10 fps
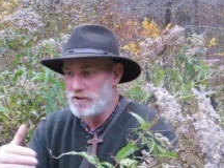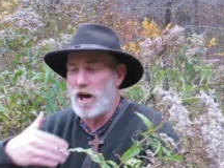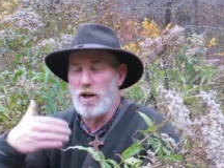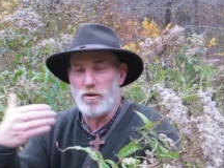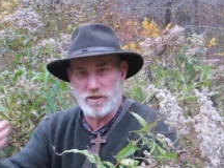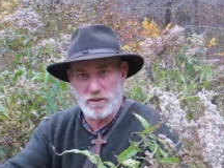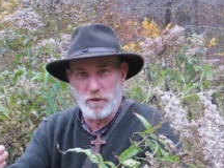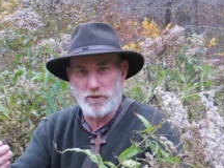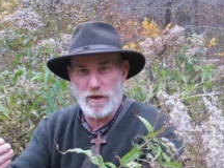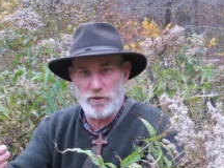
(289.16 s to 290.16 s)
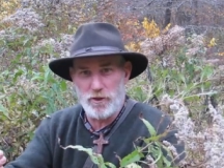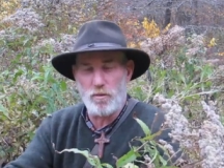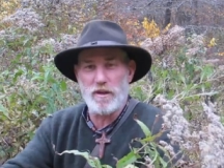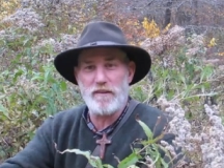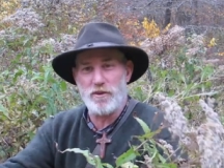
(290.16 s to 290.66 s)
tolerances built up to
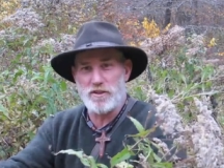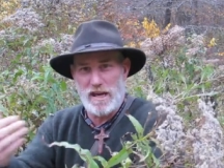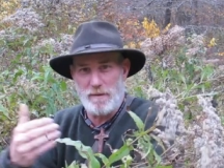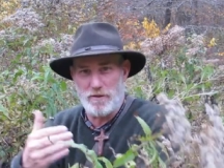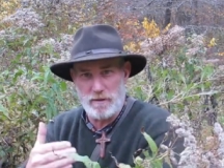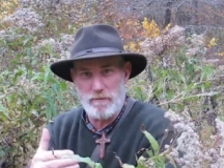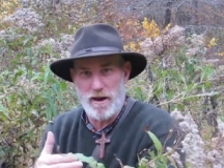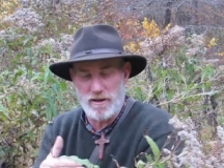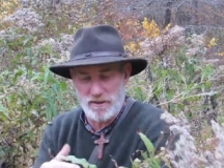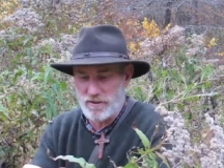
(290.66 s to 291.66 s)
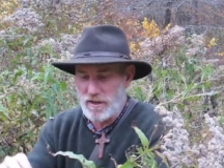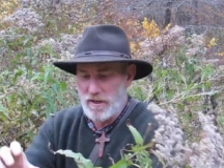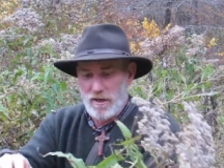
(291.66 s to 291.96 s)
it when they first came to the Americas.